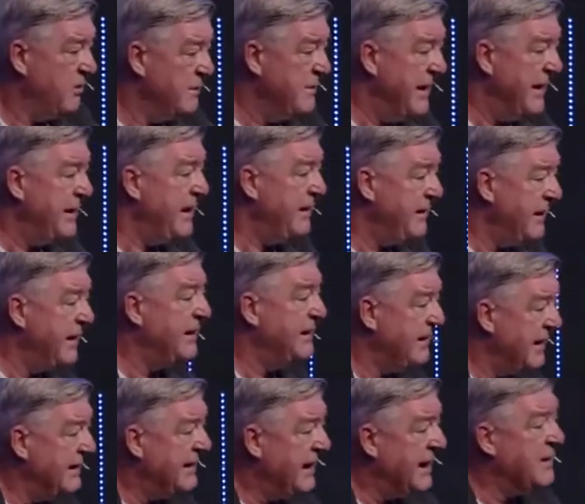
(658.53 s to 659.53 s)
know what I mean?
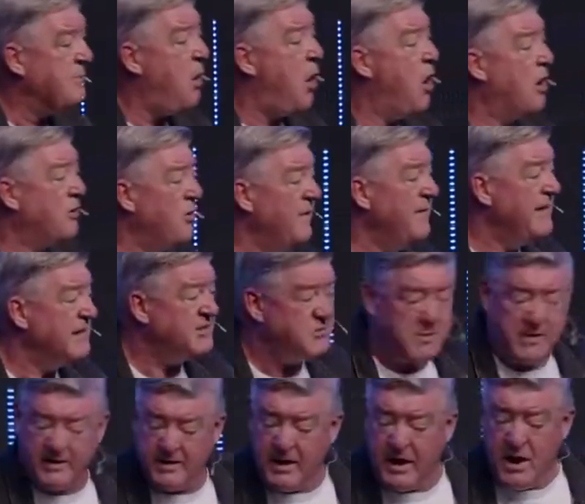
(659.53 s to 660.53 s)
Can you hear my heart on
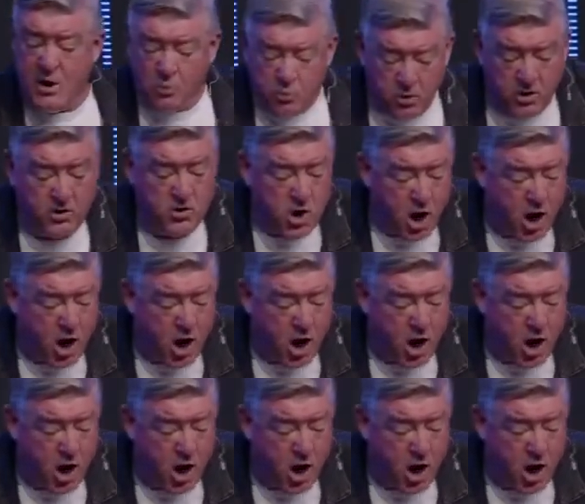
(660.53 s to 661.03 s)
this one? We're